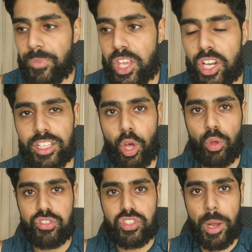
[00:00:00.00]
you know, this
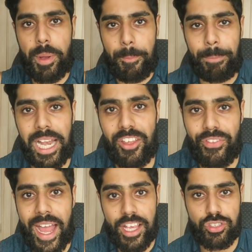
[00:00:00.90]
whole stubborn belly
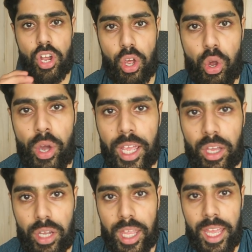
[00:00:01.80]
fat is not
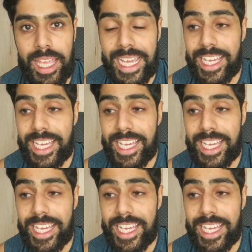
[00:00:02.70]
going, okay?